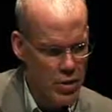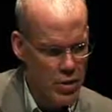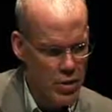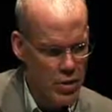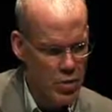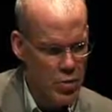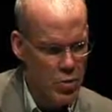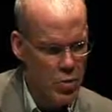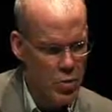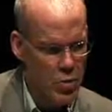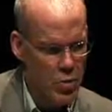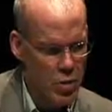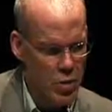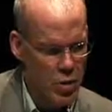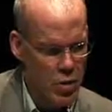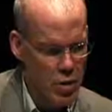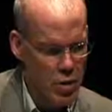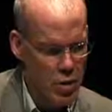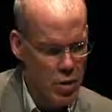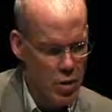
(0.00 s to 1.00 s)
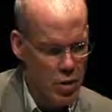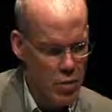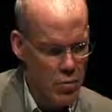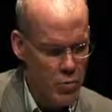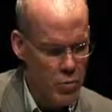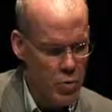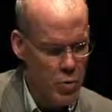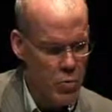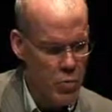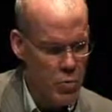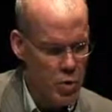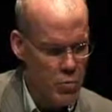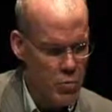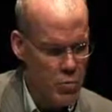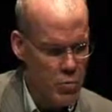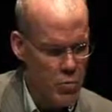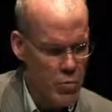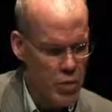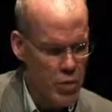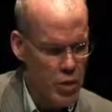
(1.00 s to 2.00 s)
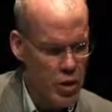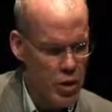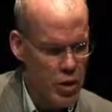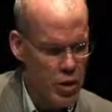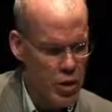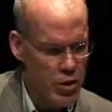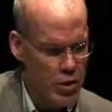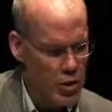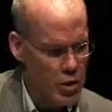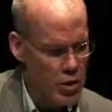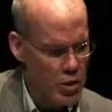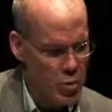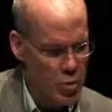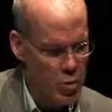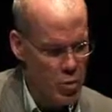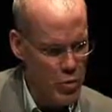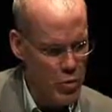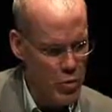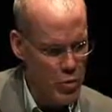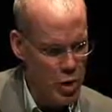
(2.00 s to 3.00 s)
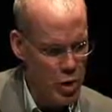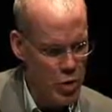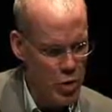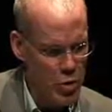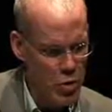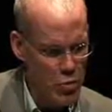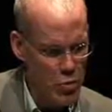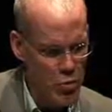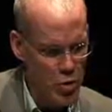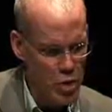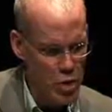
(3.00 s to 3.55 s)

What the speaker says: New York for the week beforehand in a couple of borrowed,